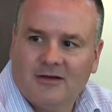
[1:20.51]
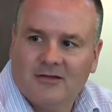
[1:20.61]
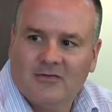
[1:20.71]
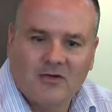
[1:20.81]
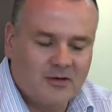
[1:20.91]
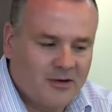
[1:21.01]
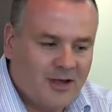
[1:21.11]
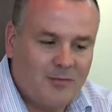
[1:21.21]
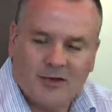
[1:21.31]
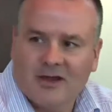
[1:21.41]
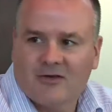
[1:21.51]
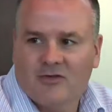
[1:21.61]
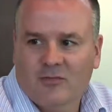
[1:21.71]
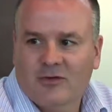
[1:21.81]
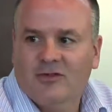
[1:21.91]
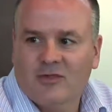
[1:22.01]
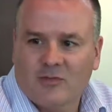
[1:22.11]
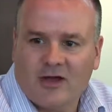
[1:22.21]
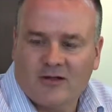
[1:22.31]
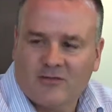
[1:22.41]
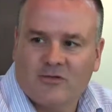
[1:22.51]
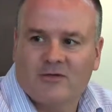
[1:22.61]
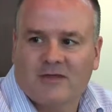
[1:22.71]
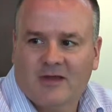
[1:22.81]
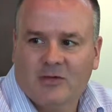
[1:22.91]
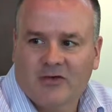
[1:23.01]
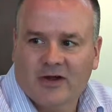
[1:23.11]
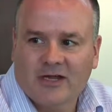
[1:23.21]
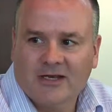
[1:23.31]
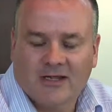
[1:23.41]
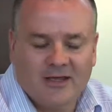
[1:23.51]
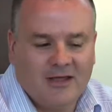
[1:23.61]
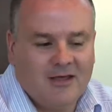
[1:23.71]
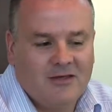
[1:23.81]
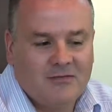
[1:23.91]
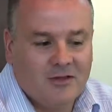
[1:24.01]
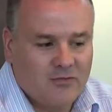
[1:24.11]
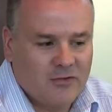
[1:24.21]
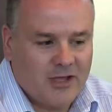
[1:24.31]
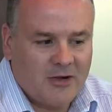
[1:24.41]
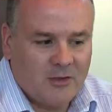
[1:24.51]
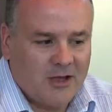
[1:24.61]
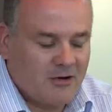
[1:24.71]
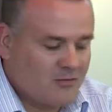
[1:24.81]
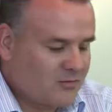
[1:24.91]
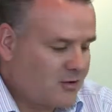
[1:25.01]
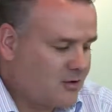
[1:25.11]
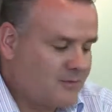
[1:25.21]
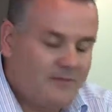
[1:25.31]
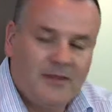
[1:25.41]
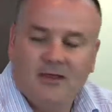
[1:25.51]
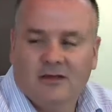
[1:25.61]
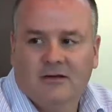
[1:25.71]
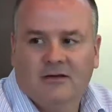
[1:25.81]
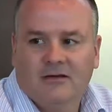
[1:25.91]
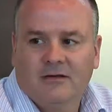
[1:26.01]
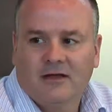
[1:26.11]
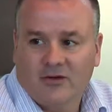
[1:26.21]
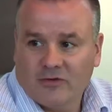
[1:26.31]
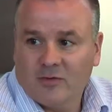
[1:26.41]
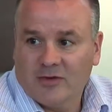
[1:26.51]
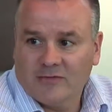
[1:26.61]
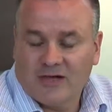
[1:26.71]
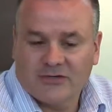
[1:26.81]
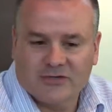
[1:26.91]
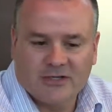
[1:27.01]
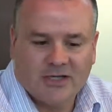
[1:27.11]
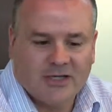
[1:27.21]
started up and could actually build these products for us, that'd be great. So that's really how we got our start in contract manufacturing.